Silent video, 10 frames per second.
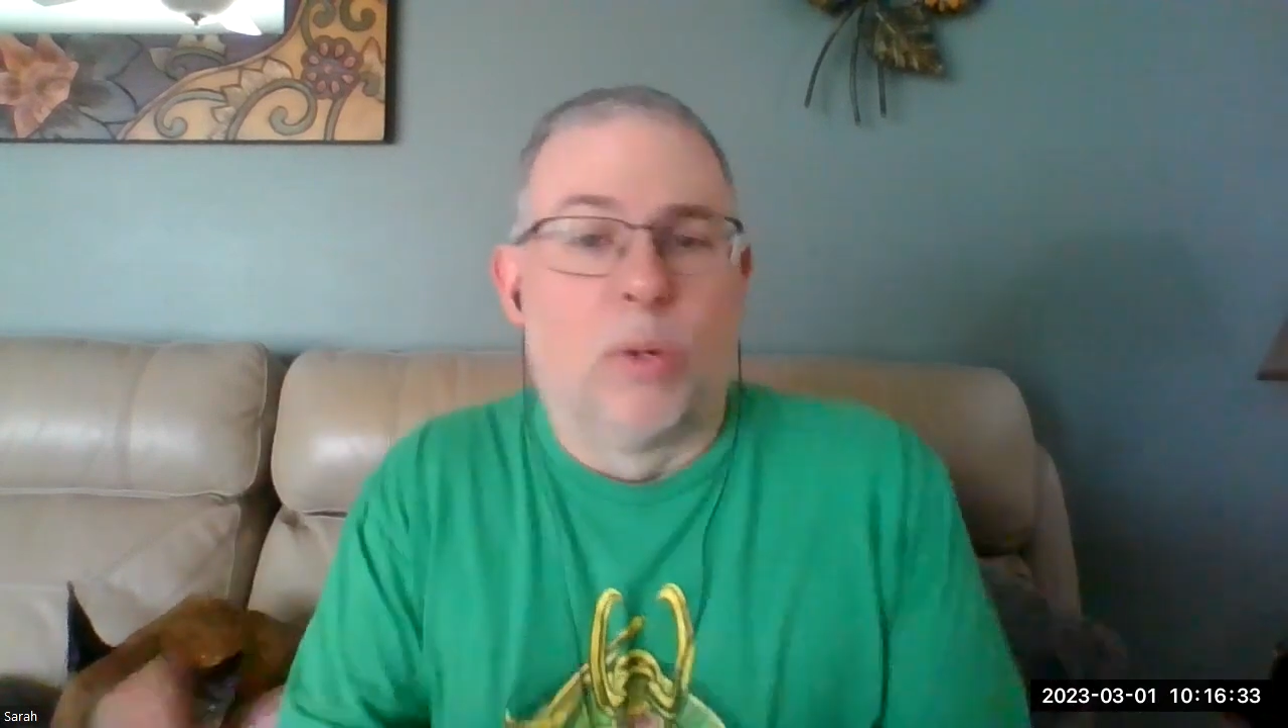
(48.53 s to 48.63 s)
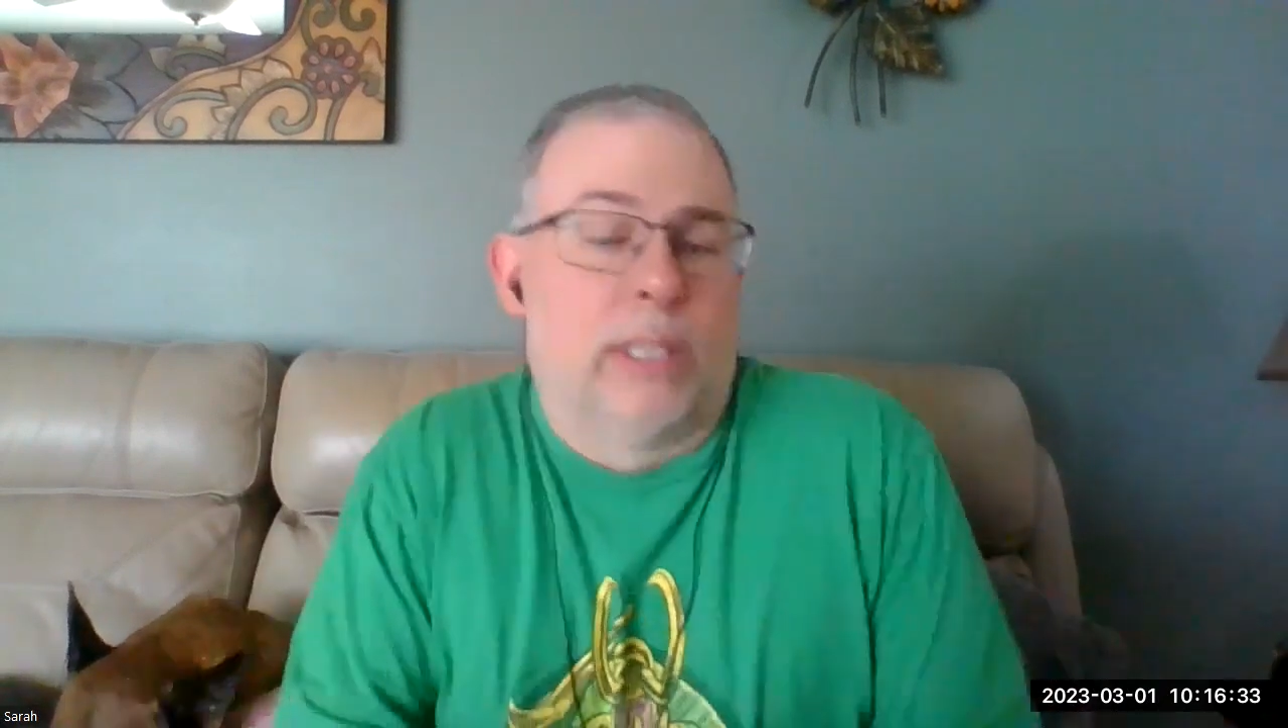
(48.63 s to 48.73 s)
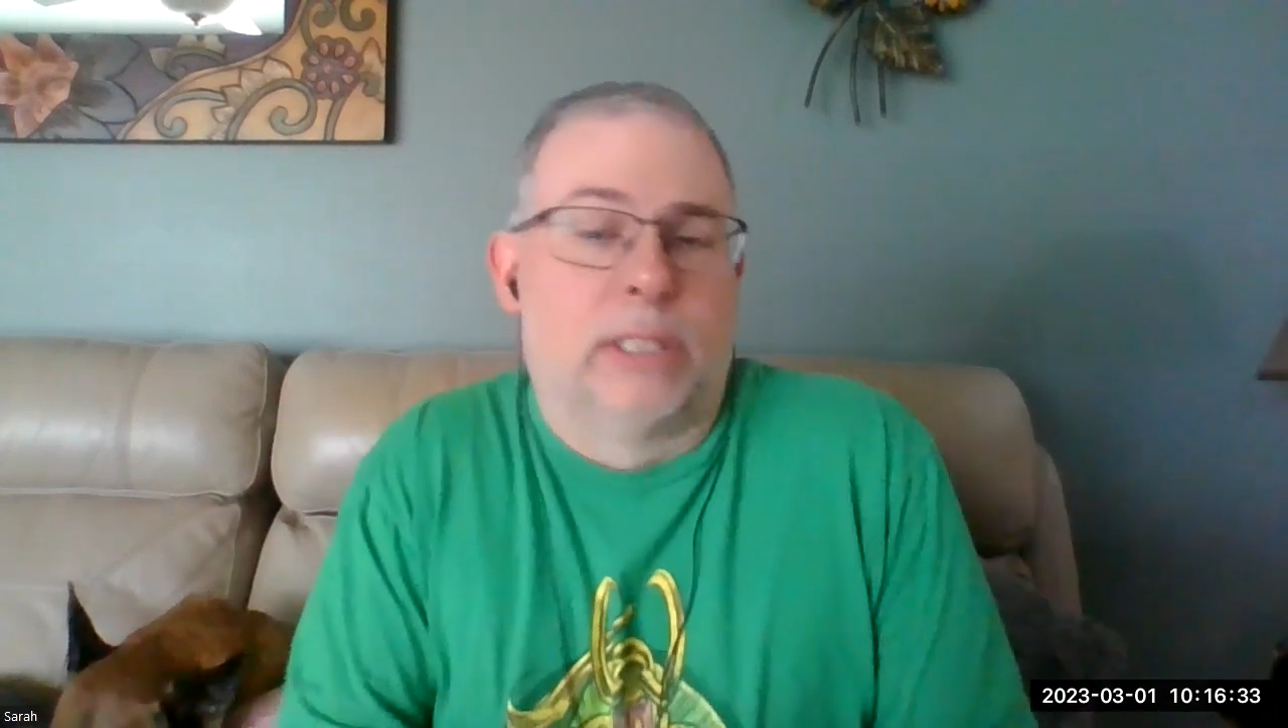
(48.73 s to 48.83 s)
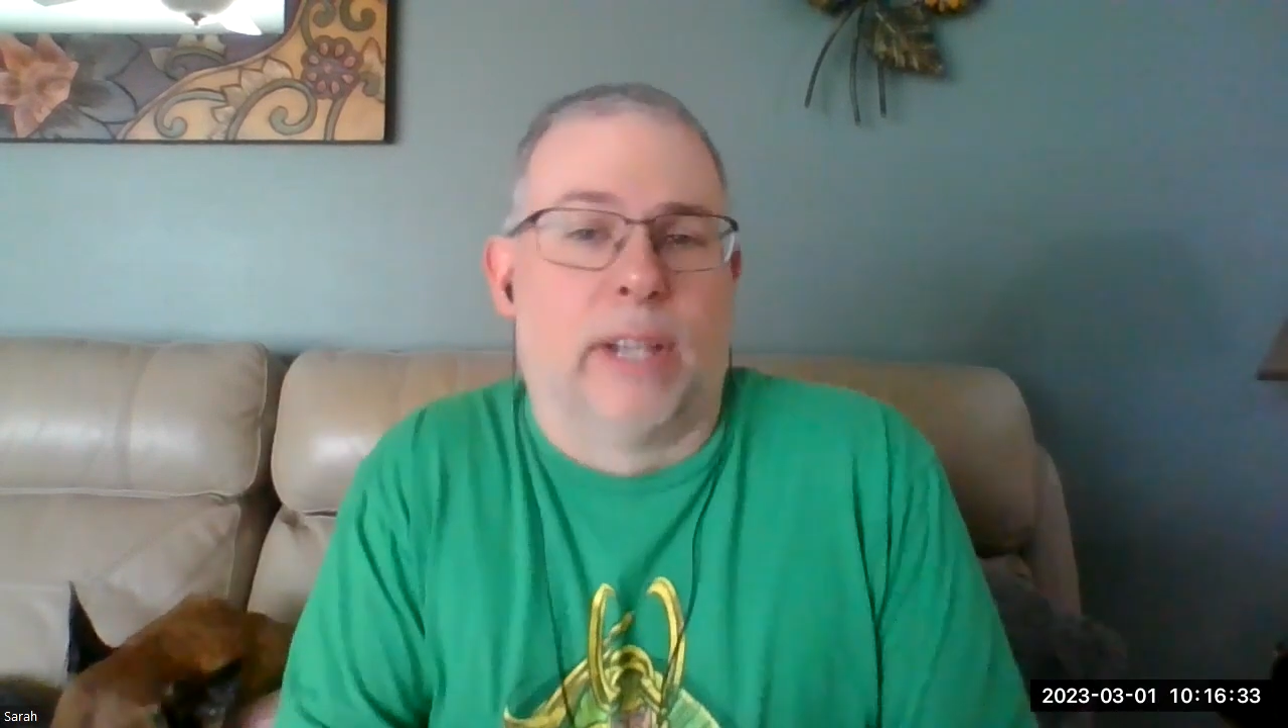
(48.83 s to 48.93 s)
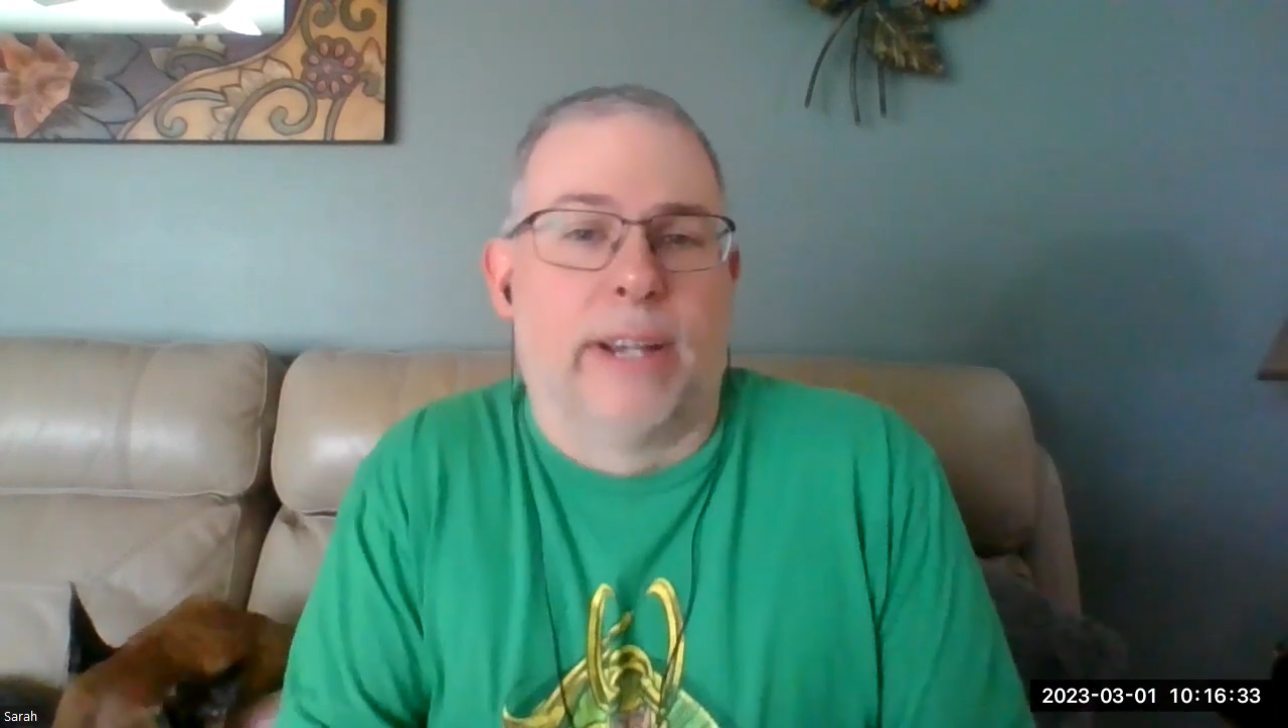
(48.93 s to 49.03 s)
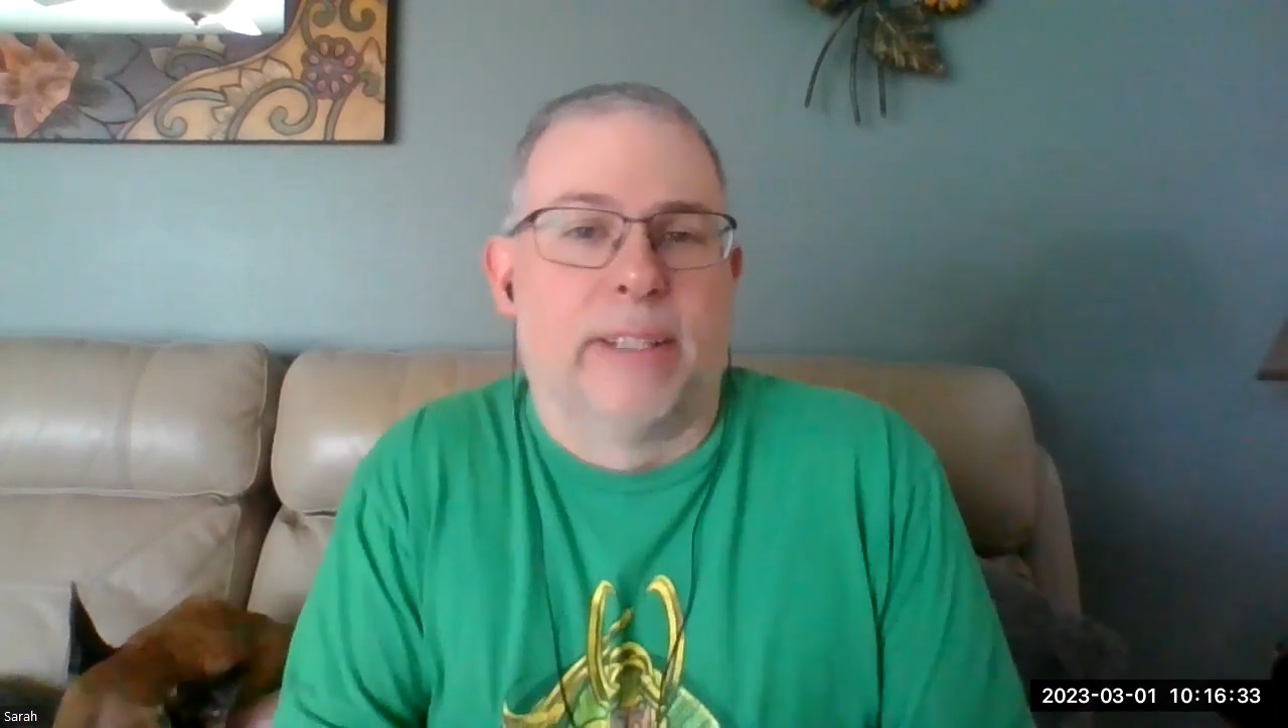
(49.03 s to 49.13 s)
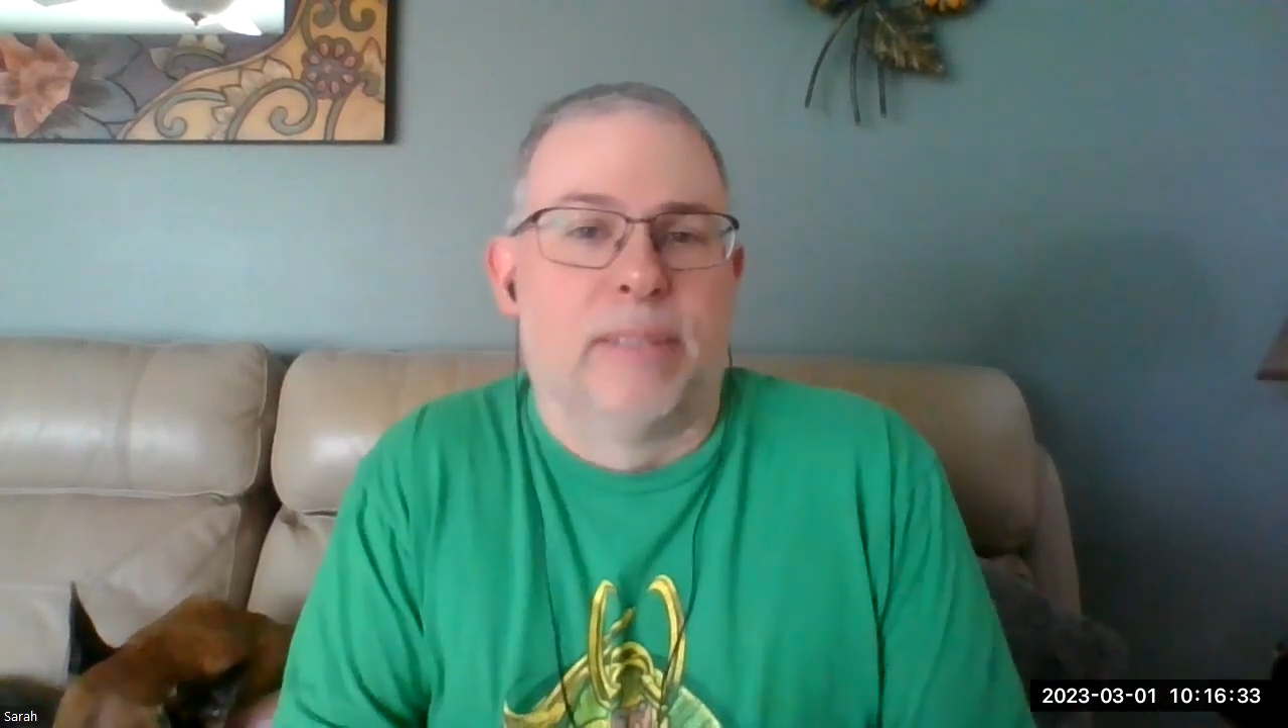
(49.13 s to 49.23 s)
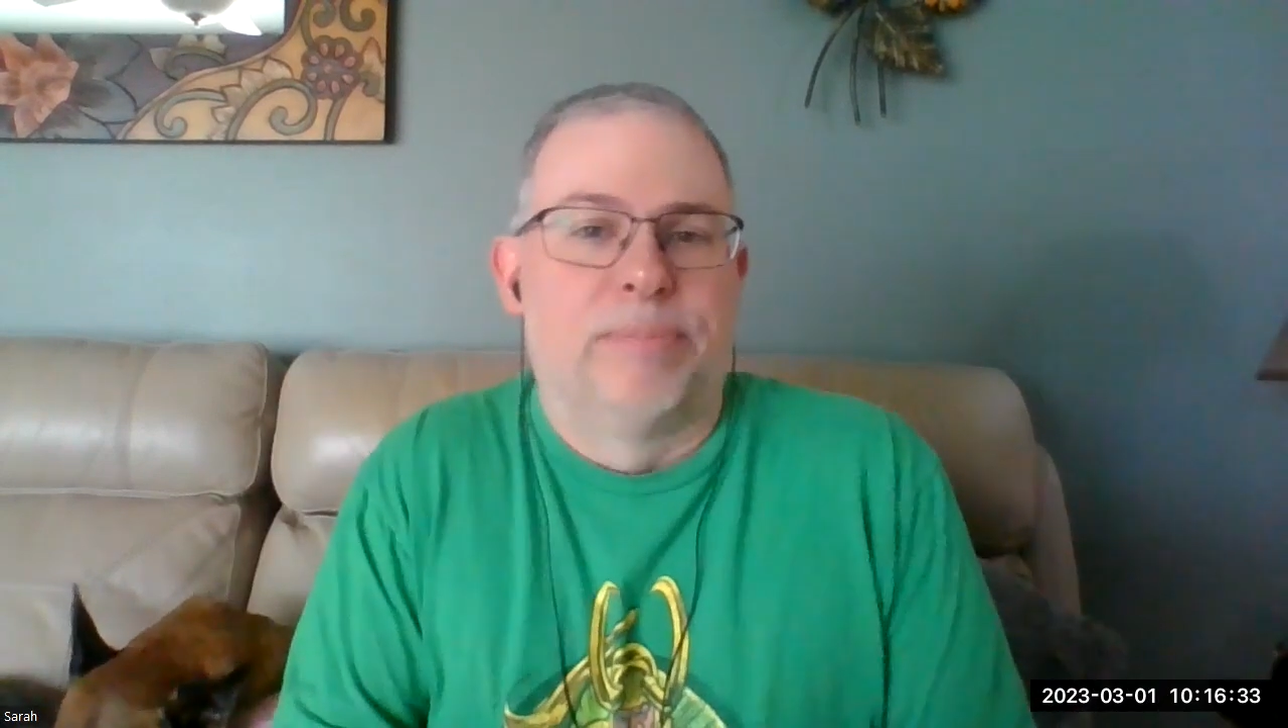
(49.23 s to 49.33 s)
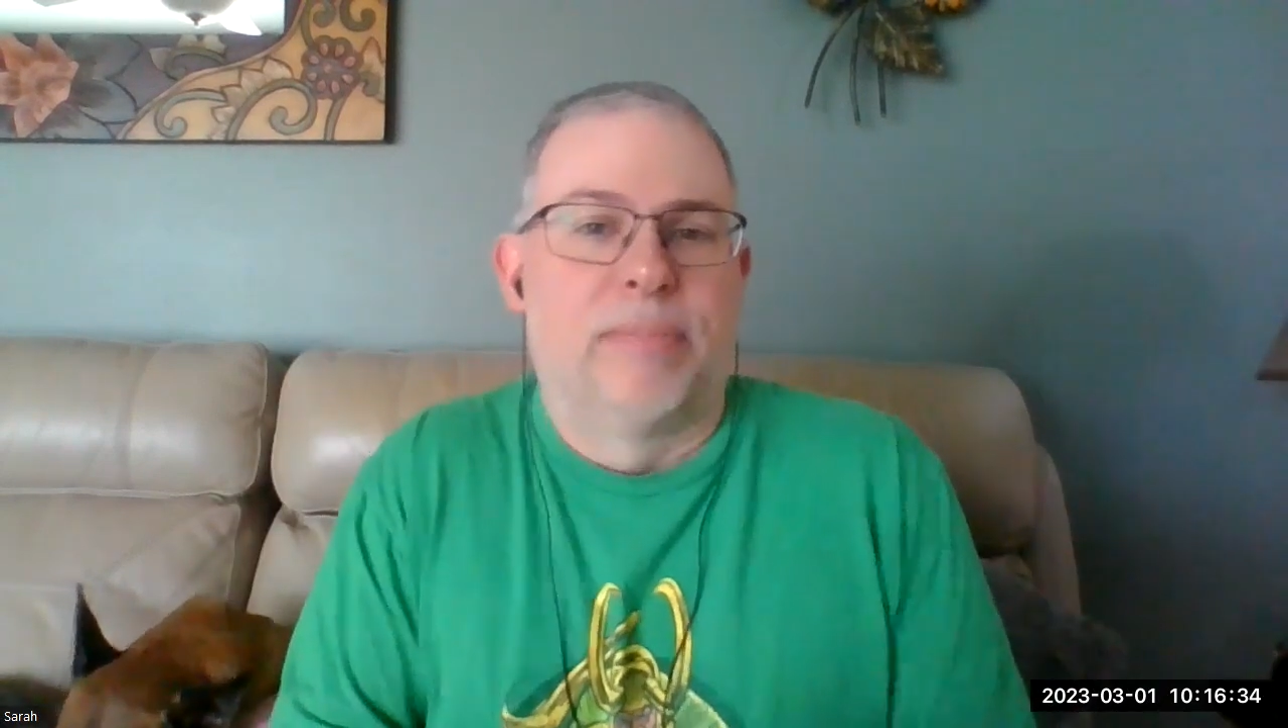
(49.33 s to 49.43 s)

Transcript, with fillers: orchestrated.